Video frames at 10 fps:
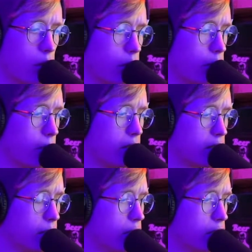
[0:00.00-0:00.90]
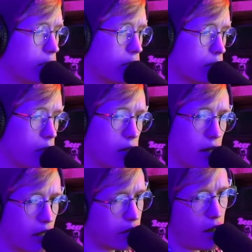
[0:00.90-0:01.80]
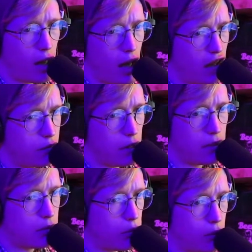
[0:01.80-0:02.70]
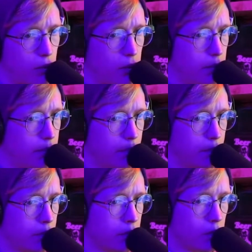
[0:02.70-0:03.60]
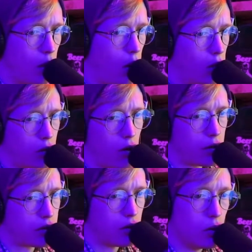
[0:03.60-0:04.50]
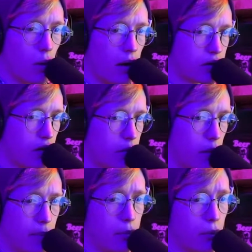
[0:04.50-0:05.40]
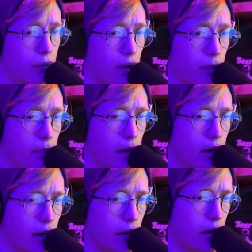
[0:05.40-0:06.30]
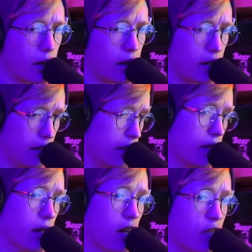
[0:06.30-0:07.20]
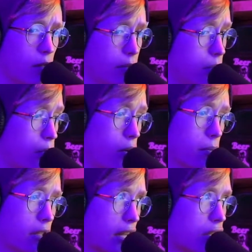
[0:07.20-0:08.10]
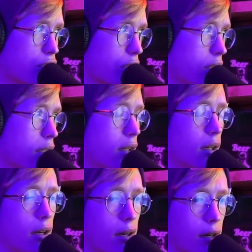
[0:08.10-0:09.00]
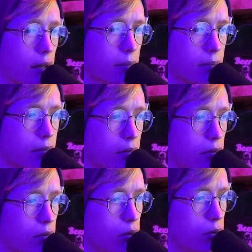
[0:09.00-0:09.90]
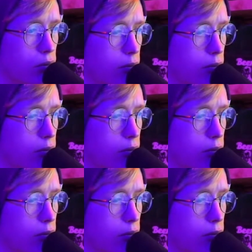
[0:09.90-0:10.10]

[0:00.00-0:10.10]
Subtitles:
all over the place in the military as well. Like, I've met people from all across the U.S. I've met people from India. I've met people from Malaysia through